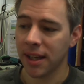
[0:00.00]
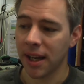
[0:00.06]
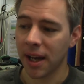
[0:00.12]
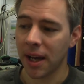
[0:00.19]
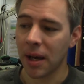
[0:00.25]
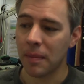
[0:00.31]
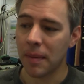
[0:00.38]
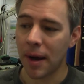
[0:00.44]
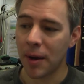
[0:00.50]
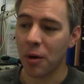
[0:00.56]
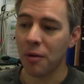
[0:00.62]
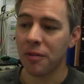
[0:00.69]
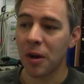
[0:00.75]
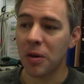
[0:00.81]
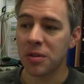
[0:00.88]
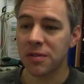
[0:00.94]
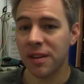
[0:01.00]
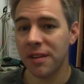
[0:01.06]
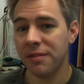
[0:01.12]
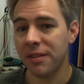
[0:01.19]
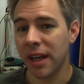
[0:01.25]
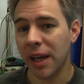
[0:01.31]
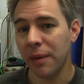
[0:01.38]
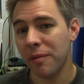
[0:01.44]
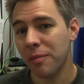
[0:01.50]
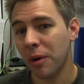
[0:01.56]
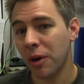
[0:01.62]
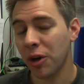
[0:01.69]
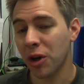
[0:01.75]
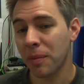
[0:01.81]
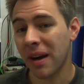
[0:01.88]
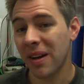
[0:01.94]
And of those 50, we
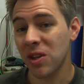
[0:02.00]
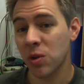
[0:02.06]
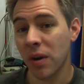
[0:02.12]
probably got about